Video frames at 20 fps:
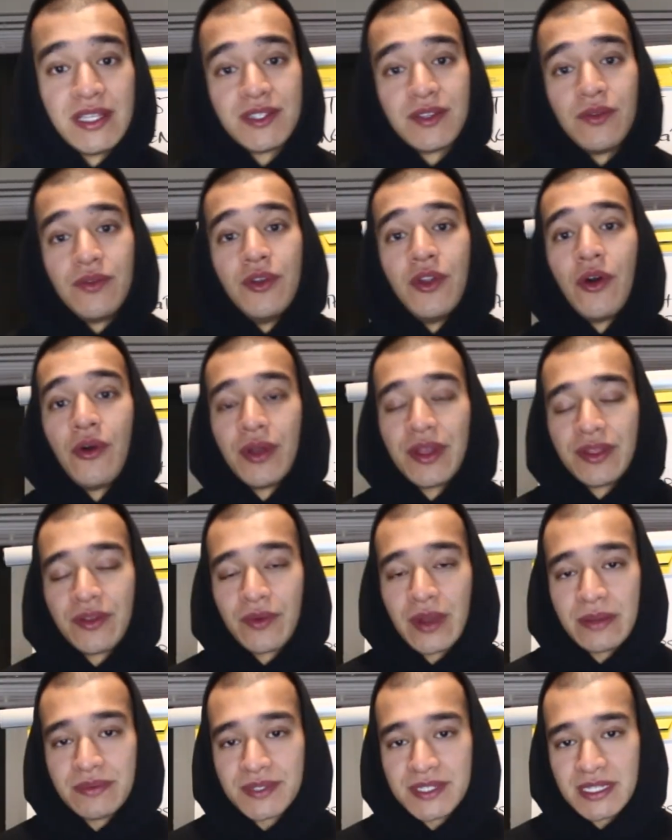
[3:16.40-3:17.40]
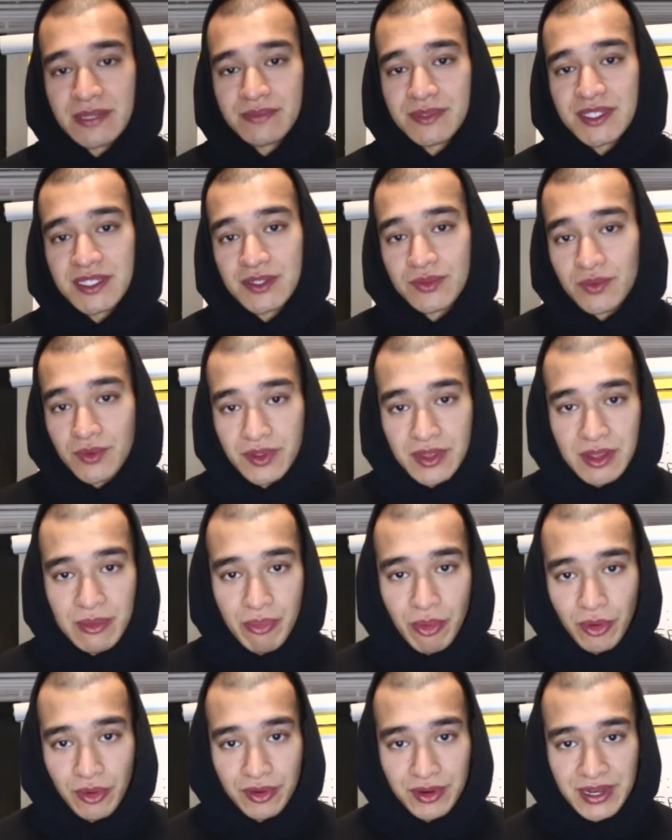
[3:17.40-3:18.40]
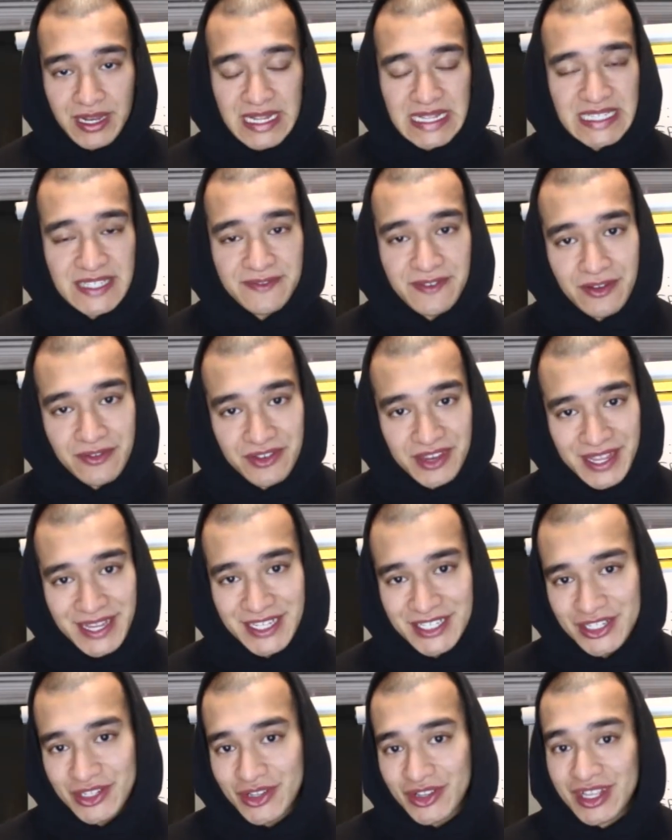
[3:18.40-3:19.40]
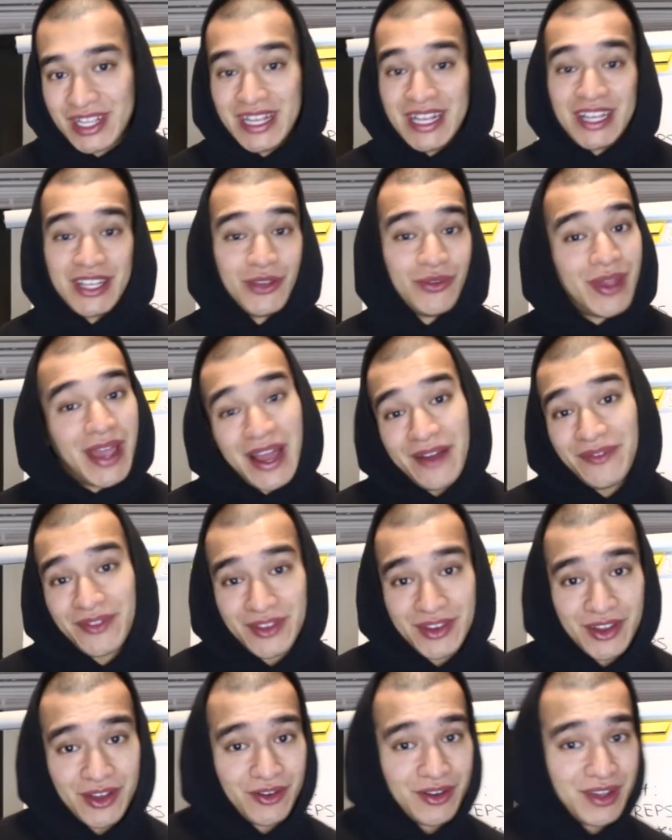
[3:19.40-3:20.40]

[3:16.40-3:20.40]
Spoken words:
so knowing the rep schemes is really important. It's foundational. You have to know